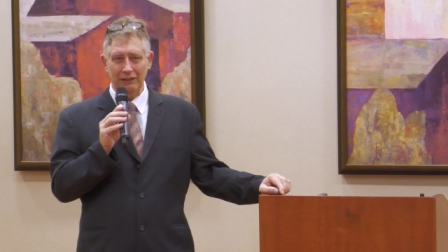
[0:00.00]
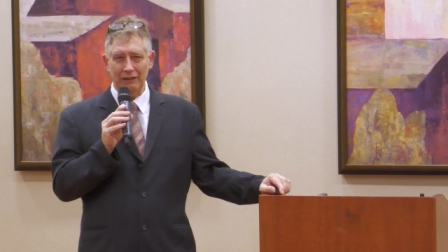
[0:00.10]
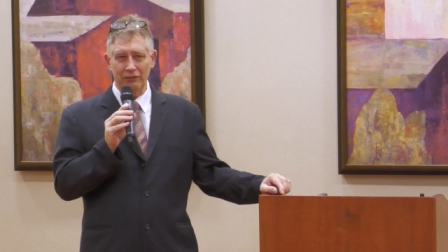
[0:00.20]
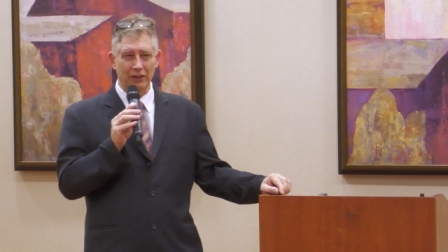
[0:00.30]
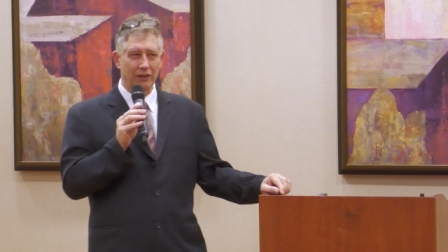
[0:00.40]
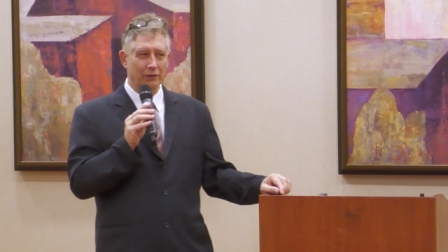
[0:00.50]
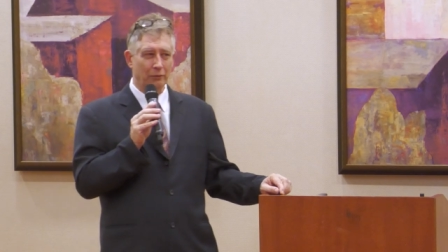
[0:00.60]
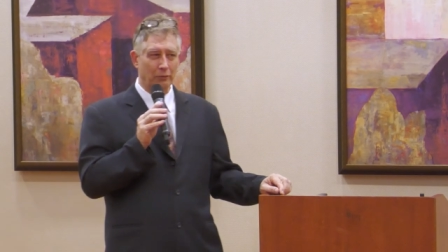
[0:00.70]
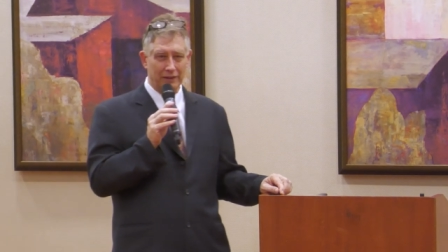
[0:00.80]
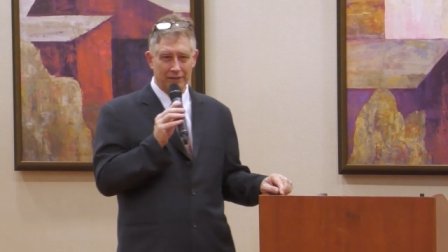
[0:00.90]
You never know
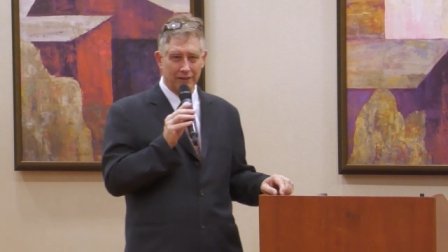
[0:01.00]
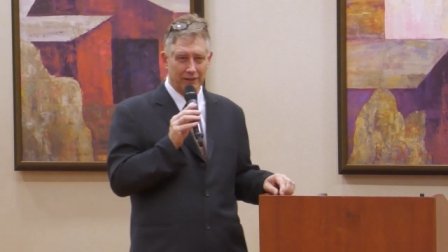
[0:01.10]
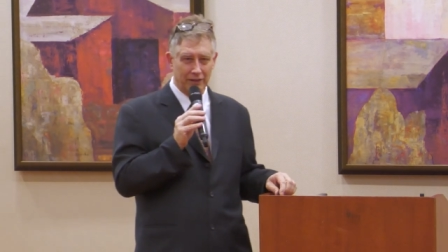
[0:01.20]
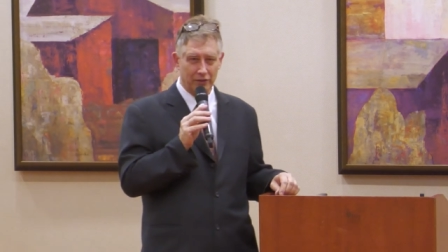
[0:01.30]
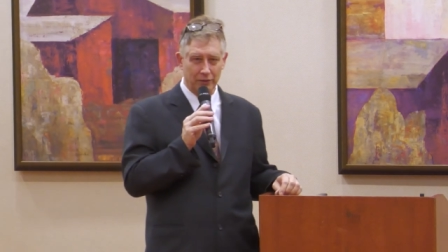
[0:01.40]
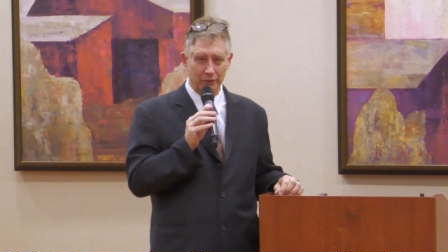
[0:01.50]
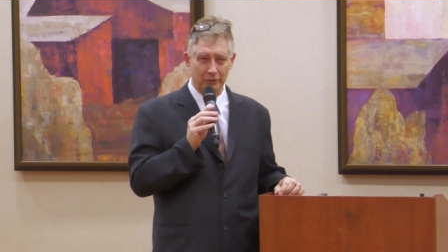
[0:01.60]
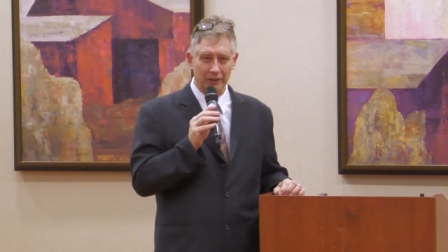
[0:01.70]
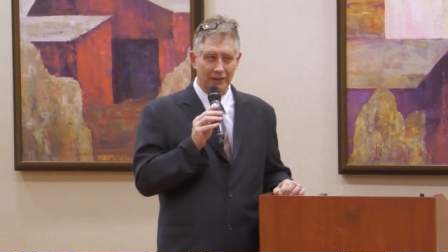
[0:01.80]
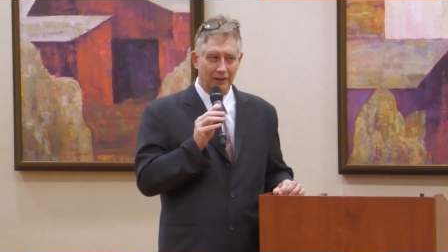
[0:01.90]
what it's going to
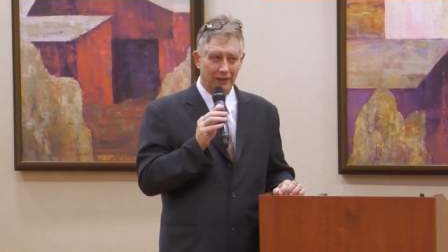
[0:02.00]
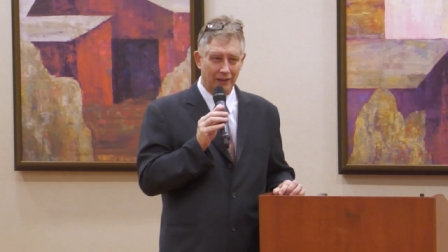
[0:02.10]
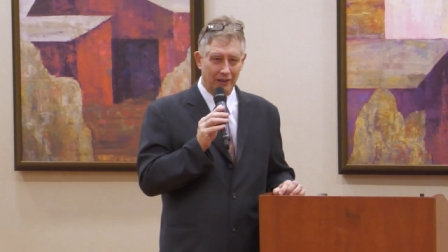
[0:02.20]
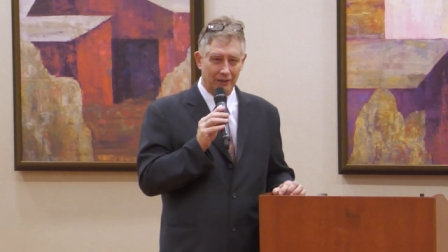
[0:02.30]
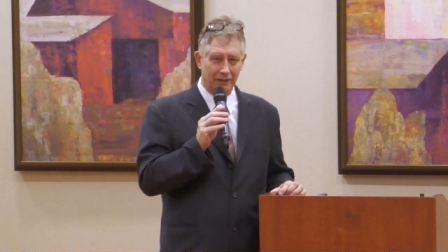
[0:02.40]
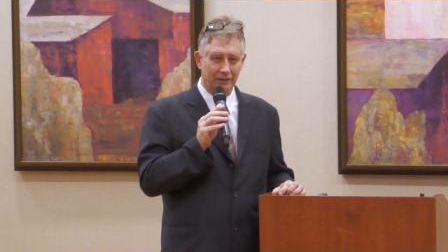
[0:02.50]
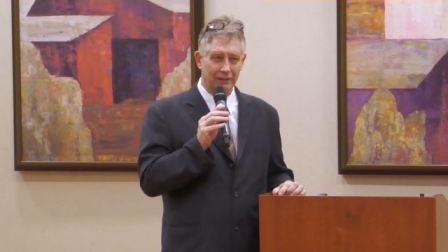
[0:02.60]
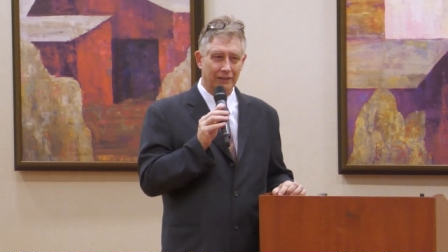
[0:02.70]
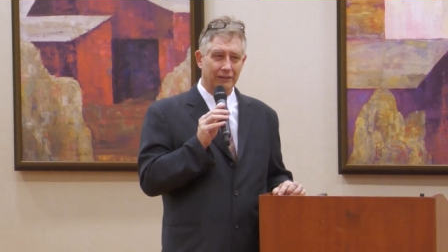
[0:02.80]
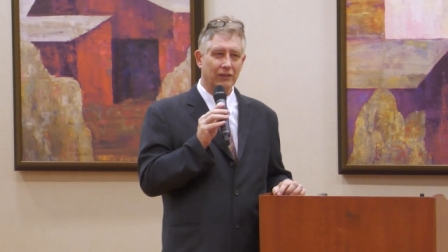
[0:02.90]
do. Uh,
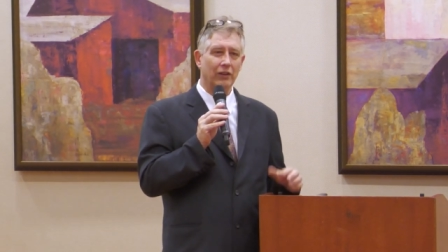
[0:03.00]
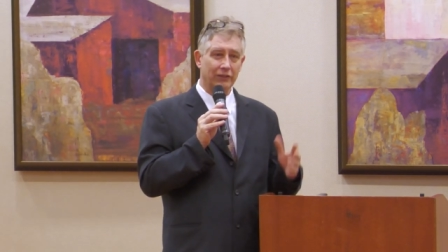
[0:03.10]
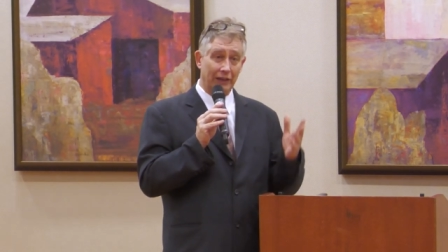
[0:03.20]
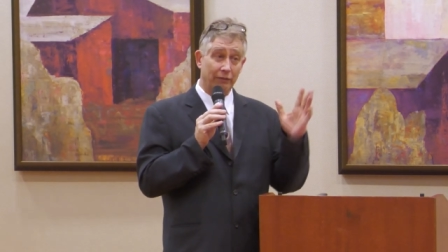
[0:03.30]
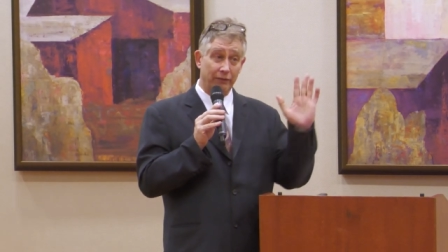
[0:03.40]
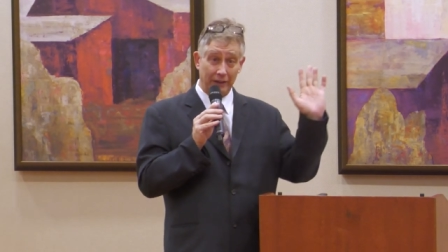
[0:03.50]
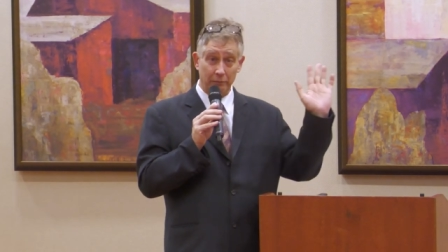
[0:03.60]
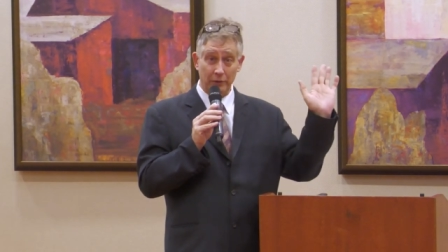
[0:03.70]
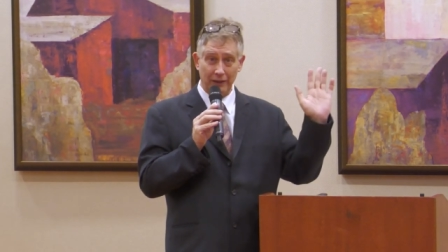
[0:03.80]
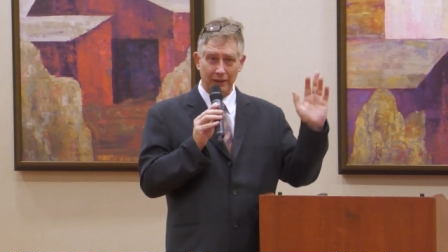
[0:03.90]
it's called
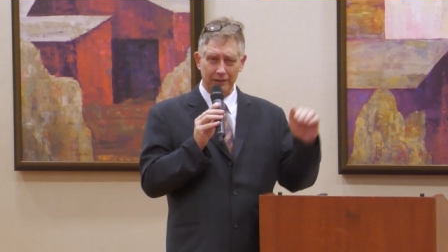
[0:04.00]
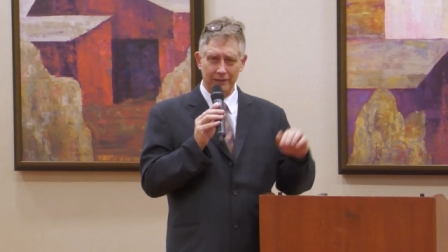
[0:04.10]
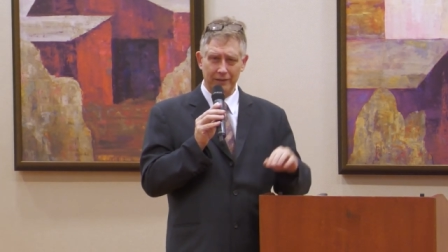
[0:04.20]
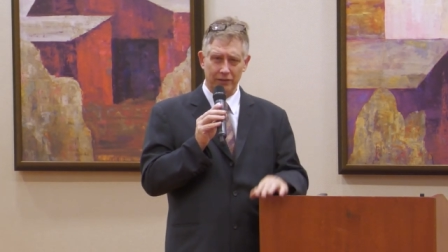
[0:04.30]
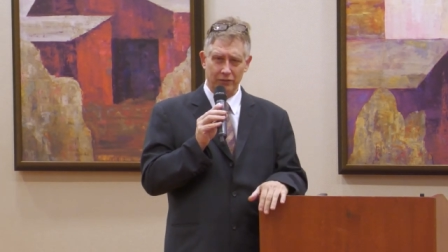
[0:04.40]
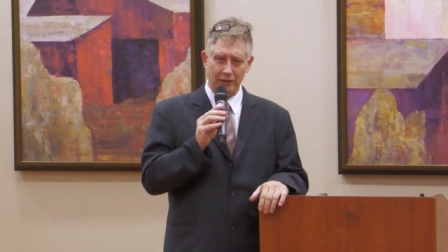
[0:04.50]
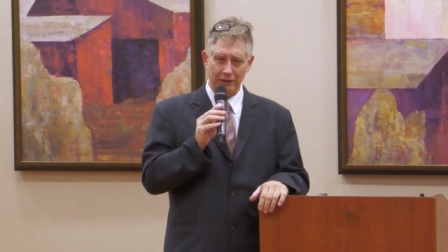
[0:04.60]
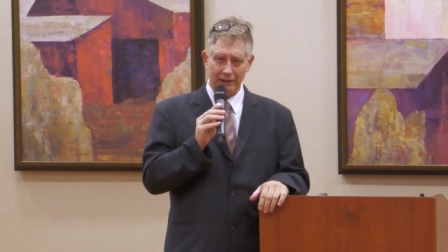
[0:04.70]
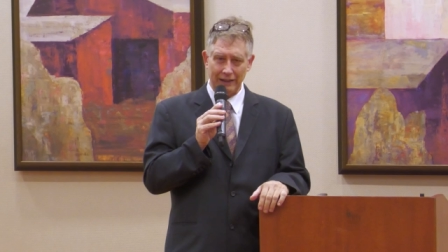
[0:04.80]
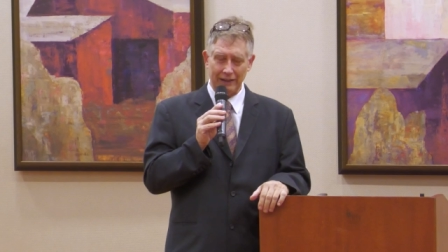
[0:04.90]
Dalfampridine. It's this
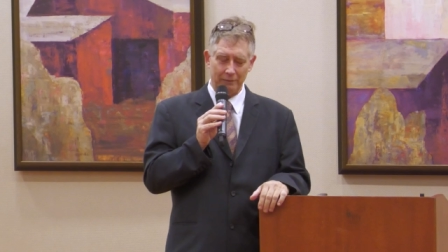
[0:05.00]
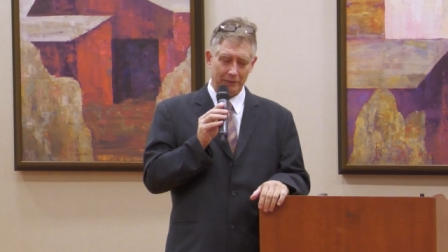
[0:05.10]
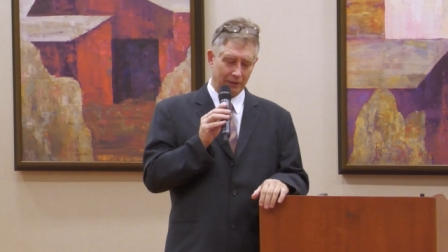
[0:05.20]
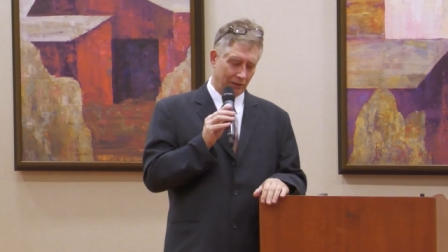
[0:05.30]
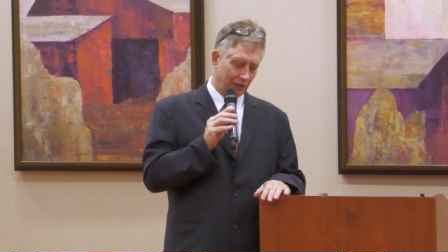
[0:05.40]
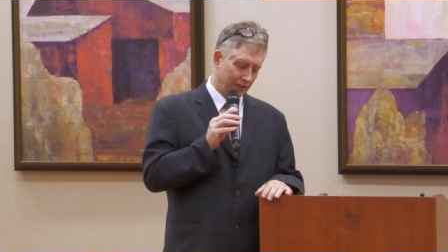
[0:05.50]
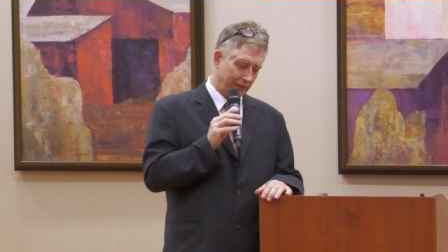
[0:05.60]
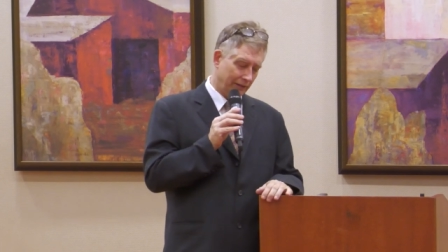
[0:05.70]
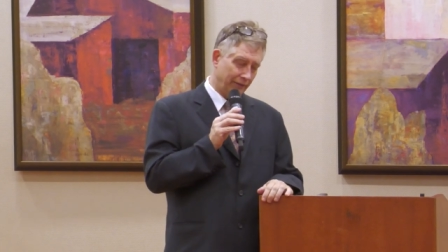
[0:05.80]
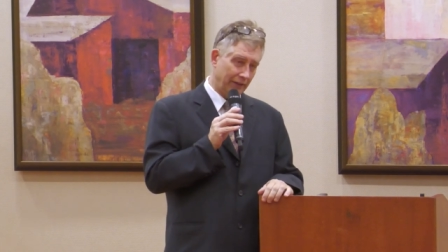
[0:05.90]
drug I had up here called
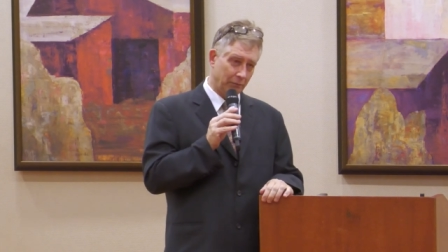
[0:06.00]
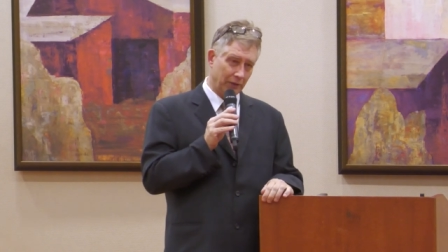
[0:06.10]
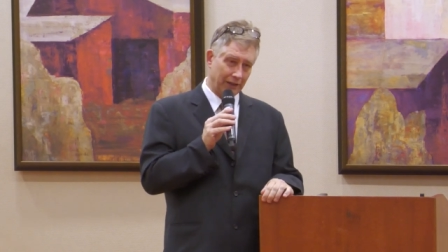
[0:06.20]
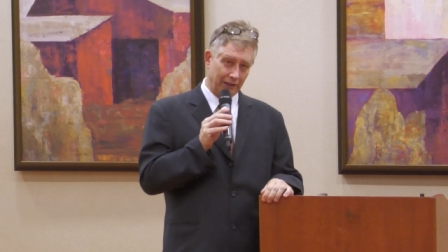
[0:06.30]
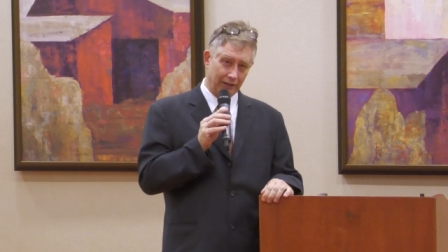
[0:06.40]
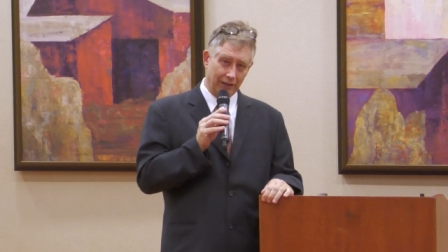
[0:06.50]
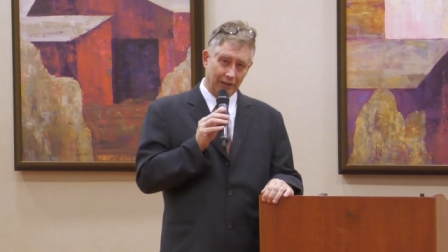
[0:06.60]
Dalfampridine.